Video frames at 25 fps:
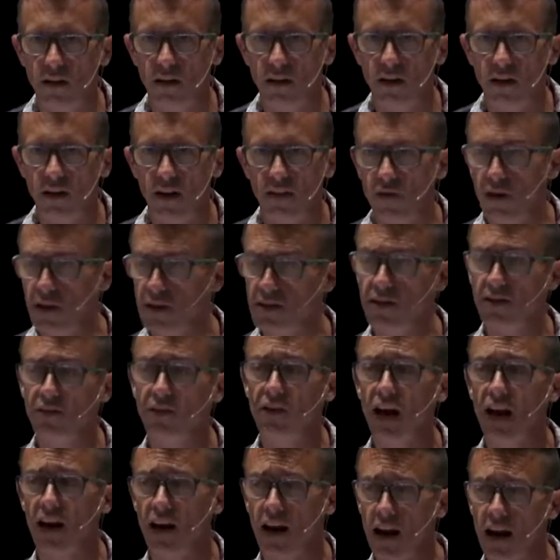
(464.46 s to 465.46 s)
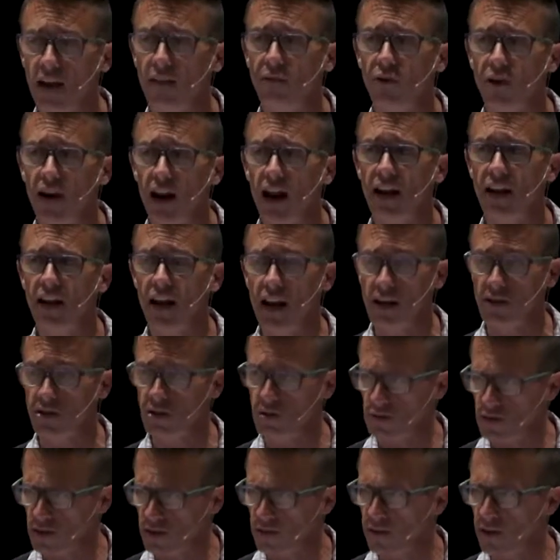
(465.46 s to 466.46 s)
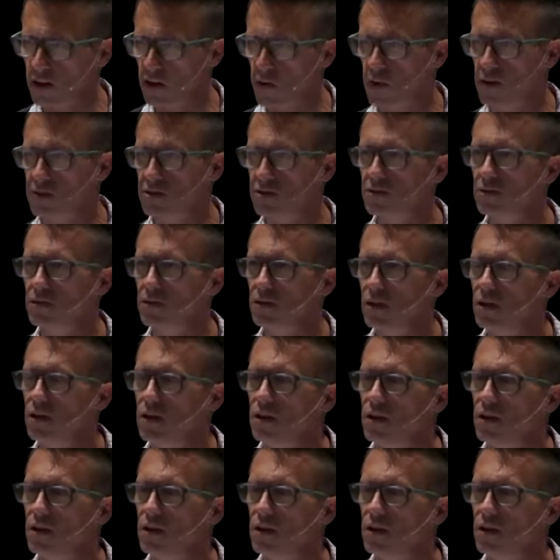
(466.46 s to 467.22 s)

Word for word: Have you guys ever, ever had to ask yourself that question?